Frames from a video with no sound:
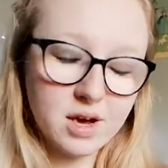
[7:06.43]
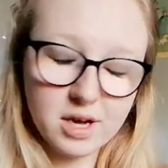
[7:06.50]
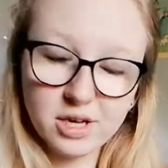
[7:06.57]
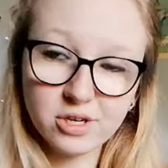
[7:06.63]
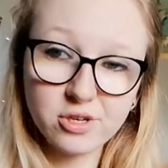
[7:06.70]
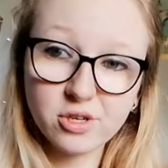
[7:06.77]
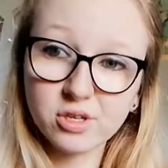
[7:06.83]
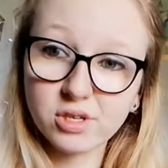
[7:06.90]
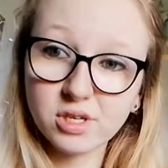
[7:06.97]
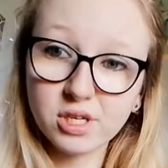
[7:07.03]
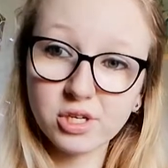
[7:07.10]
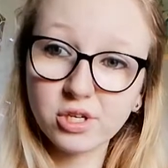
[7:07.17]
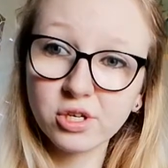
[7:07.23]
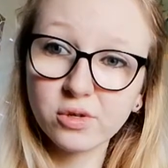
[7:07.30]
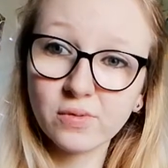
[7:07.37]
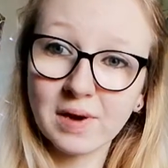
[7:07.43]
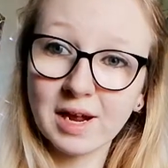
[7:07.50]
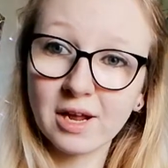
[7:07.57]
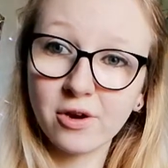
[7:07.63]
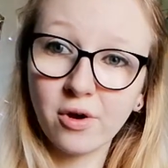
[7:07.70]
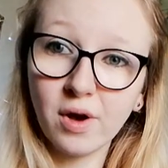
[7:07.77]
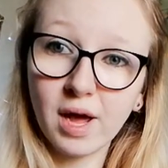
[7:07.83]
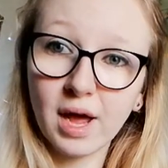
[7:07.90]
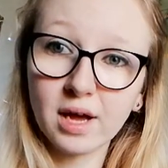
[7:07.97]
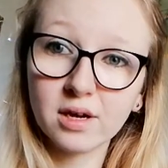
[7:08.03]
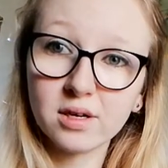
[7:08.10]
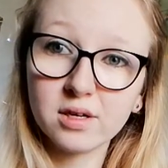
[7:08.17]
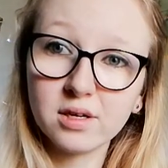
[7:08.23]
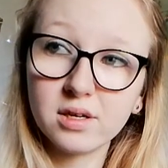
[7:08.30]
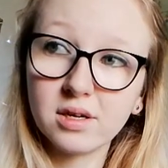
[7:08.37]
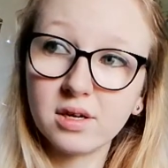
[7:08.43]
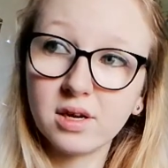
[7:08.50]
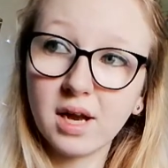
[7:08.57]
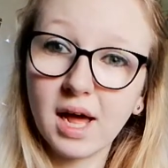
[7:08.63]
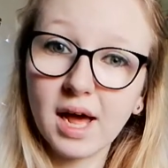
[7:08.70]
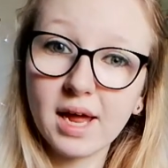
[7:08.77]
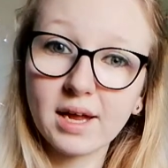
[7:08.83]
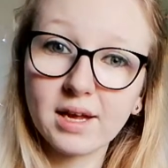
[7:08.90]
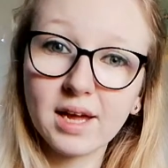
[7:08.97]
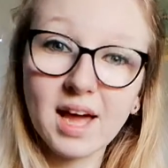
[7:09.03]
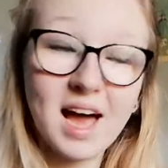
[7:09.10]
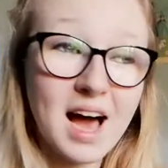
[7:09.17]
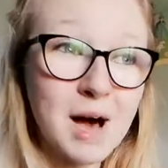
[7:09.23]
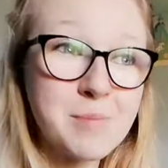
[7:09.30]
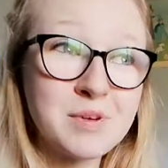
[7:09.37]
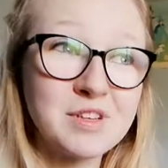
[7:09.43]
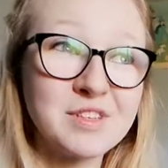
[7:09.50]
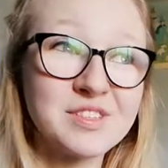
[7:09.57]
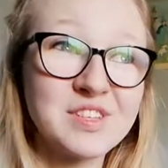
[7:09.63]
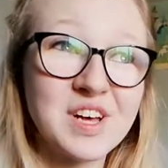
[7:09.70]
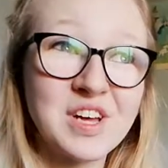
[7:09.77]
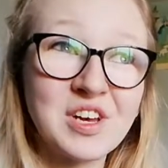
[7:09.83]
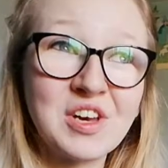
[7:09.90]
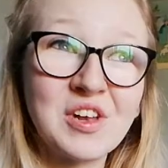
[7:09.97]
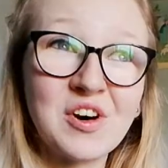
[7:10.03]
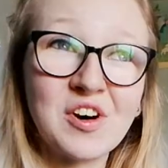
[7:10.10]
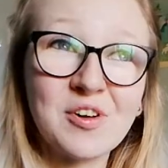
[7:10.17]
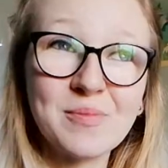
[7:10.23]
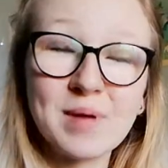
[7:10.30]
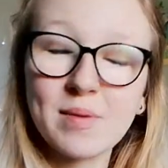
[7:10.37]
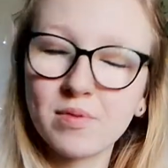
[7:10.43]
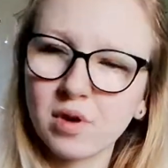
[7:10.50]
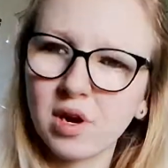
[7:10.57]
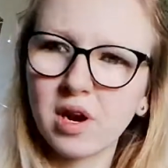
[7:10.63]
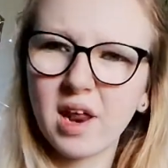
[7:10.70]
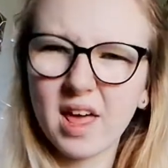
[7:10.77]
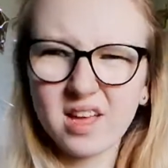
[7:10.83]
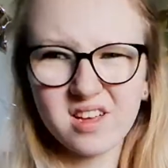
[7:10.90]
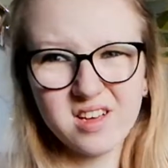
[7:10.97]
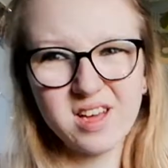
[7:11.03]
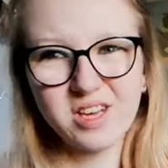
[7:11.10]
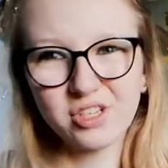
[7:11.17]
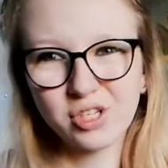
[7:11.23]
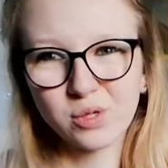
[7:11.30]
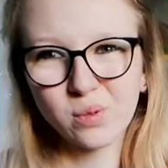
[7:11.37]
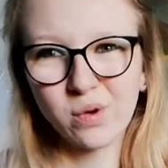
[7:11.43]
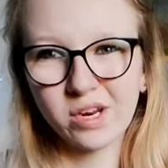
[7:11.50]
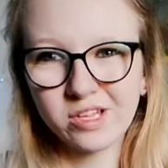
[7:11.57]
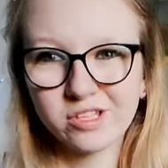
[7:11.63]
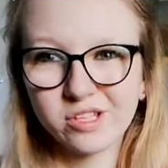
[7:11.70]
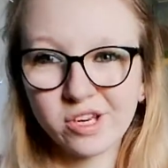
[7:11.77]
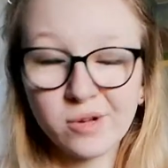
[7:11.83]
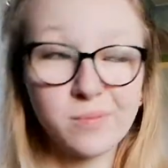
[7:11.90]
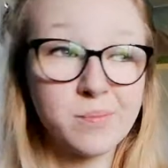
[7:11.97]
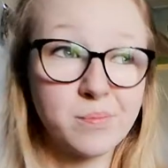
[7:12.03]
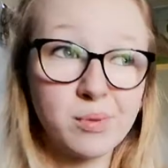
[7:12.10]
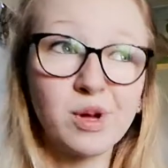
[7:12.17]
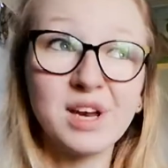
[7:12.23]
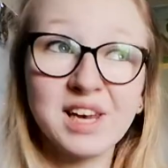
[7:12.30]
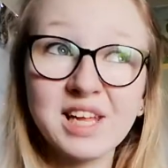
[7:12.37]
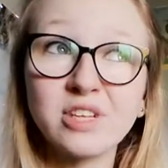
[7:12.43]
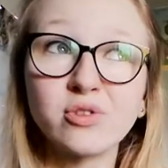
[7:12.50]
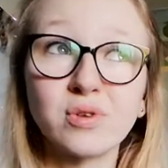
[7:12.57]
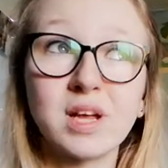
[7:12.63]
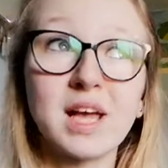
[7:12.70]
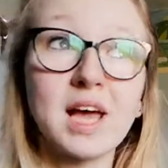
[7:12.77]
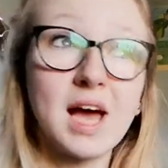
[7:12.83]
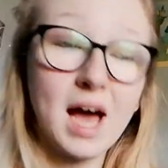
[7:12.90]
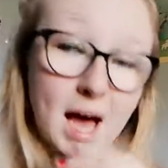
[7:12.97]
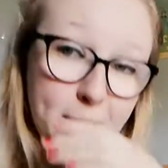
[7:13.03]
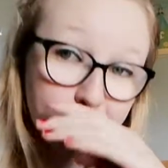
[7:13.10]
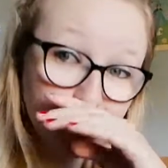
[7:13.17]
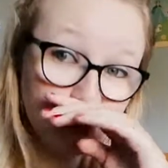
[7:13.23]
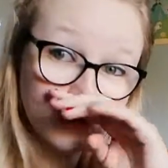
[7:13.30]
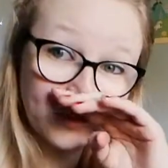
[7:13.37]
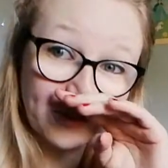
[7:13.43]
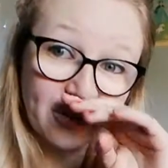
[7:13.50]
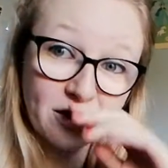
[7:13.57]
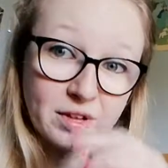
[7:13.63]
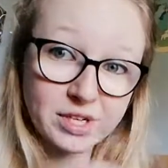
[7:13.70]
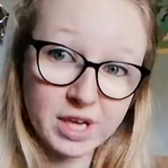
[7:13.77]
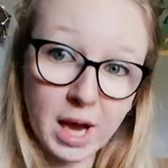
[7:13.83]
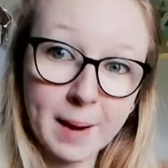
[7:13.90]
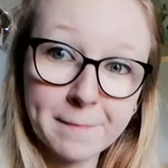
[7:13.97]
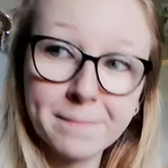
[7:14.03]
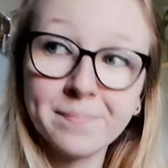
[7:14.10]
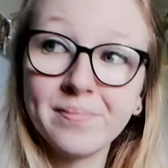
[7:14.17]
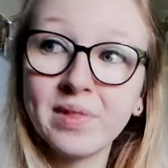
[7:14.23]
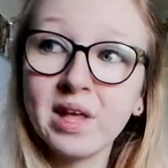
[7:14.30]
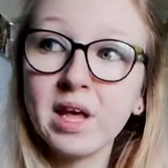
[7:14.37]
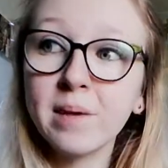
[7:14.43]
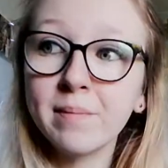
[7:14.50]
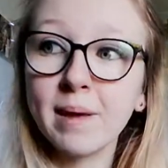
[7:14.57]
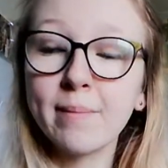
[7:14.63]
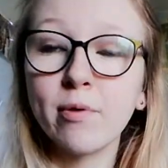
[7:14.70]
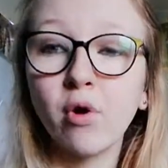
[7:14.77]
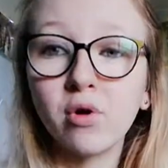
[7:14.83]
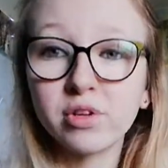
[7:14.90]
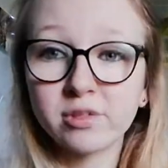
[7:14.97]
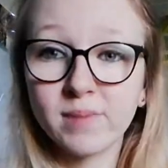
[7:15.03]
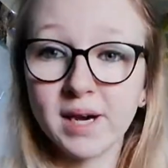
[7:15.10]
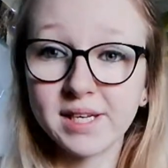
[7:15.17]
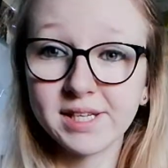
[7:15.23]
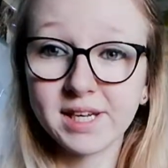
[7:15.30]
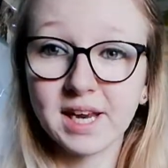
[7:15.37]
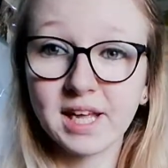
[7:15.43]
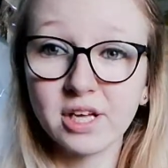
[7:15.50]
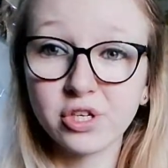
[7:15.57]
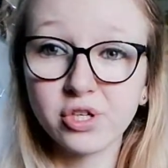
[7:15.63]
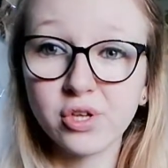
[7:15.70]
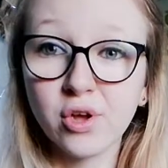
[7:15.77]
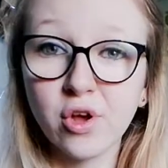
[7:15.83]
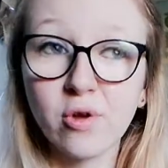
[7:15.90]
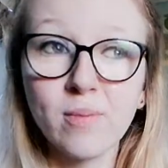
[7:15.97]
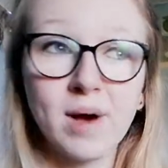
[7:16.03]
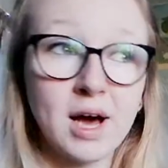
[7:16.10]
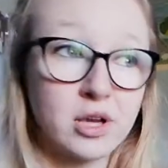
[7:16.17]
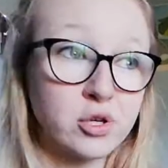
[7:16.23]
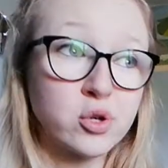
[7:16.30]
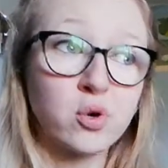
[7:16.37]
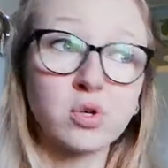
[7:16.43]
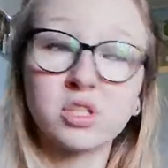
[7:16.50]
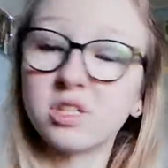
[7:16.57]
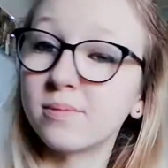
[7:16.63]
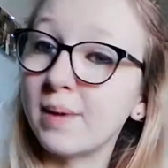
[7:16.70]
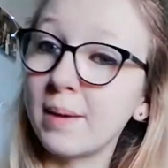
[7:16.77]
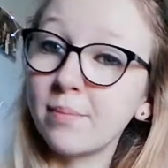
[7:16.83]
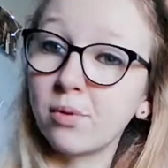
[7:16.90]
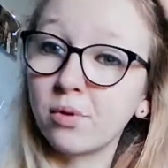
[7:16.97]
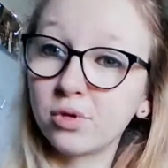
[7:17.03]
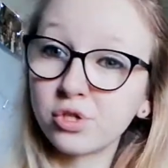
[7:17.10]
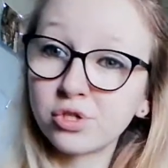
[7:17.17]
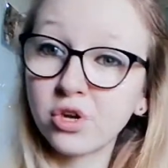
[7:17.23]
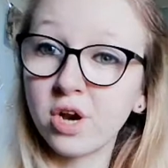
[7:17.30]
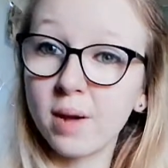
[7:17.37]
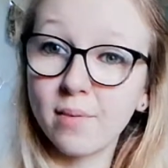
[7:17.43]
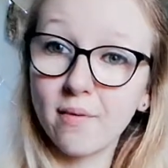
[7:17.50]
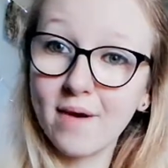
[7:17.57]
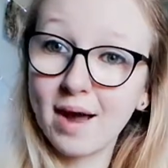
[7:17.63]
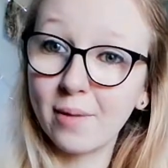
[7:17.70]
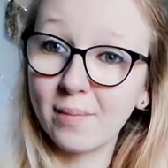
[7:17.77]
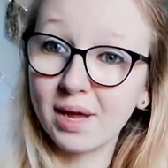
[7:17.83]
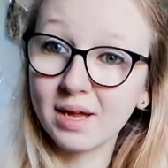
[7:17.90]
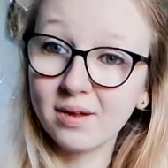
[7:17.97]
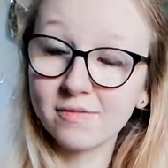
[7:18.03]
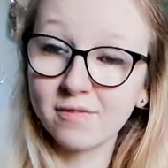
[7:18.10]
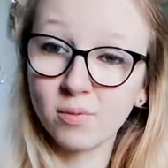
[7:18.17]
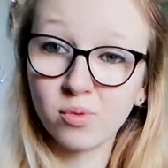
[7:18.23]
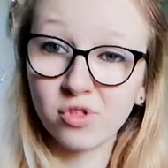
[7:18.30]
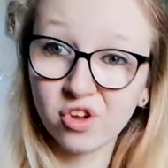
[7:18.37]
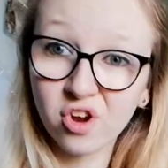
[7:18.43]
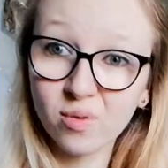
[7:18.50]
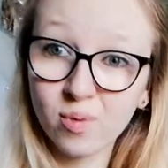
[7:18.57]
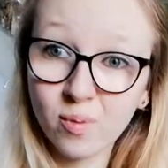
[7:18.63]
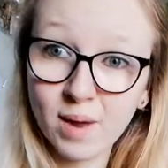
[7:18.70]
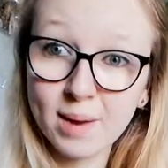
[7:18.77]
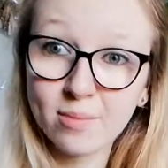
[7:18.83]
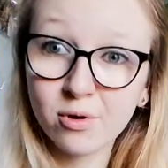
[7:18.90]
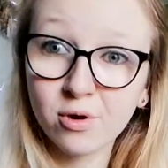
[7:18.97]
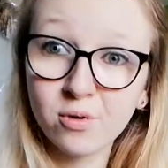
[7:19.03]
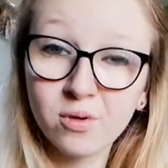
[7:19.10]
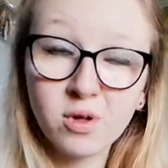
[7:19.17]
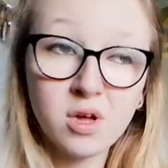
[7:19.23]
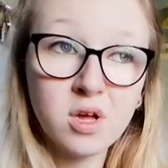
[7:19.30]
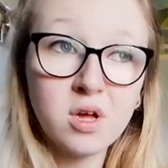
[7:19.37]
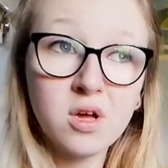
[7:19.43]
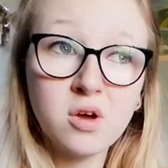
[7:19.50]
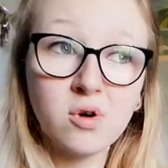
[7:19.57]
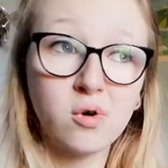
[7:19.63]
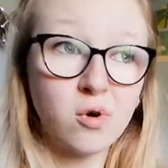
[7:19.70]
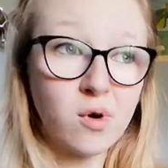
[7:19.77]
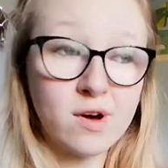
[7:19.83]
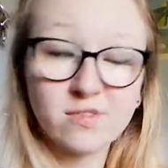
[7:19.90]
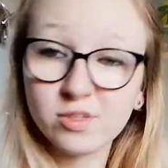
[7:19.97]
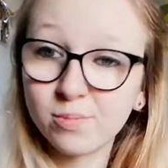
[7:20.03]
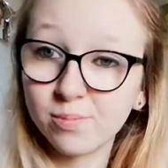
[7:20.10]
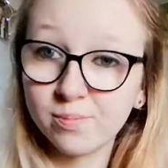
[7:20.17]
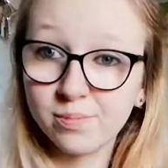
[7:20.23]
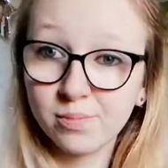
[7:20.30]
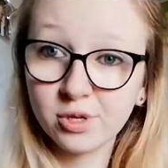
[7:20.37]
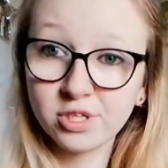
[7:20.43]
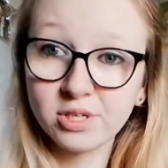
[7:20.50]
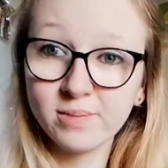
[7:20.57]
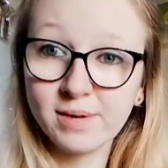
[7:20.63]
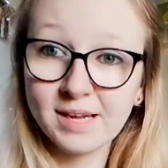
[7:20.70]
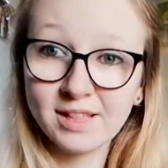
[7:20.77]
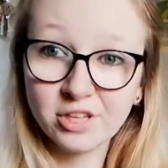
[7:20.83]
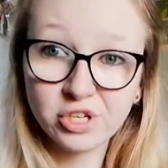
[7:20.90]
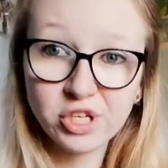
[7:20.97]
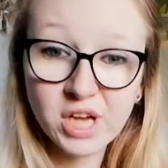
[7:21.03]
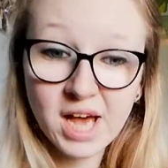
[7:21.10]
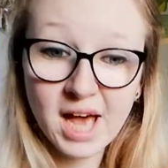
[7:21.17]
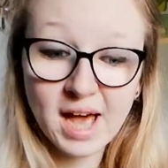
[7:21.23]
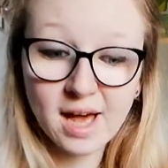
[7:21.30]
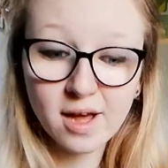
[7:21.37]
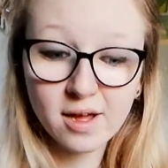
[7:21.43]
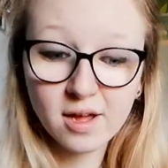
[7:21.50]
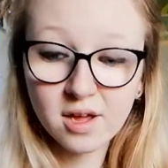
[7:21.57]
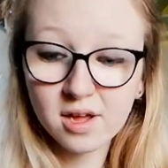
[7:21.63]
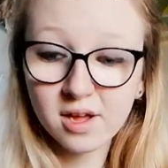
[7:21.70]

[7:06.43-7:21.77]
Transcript: It's just really annoying. Like, it happens a lot. People are like, ah, it's just one incident. But literally, it happens all the time. People automatically assume and talk to the people stood up around me, if I'm with a group of people, or whoever's pushing me in the chair,